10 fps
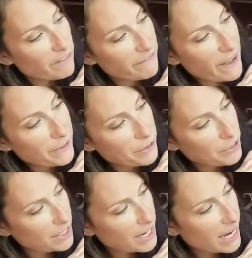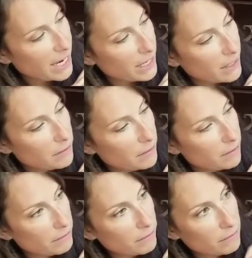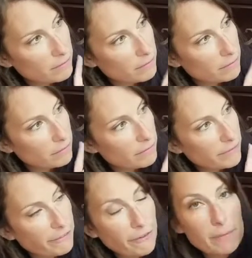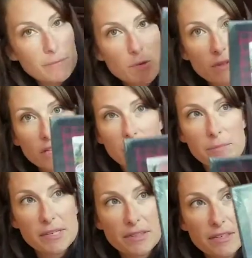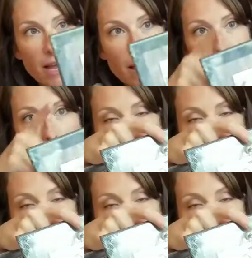Father's Day frames with the clips at the top.